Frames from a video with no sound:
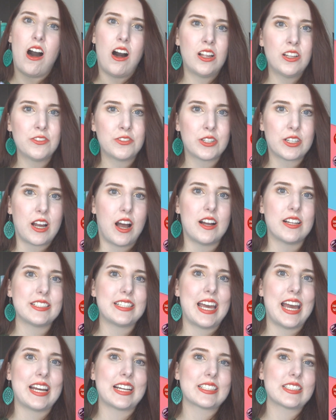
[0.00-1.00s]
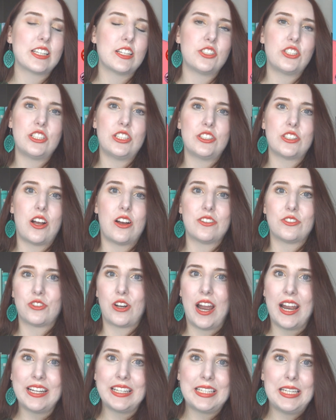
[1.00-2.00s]
all of her contacts. She's
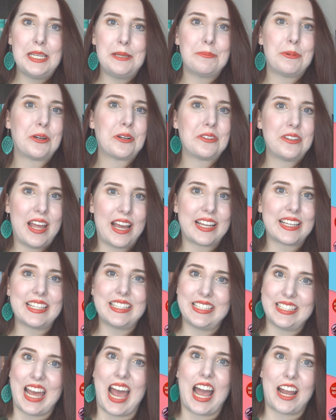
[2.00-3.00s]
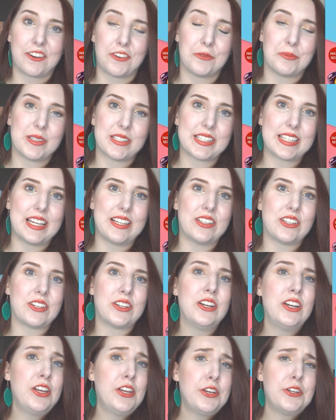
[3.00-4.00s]
trying to keep her neck intact from this killer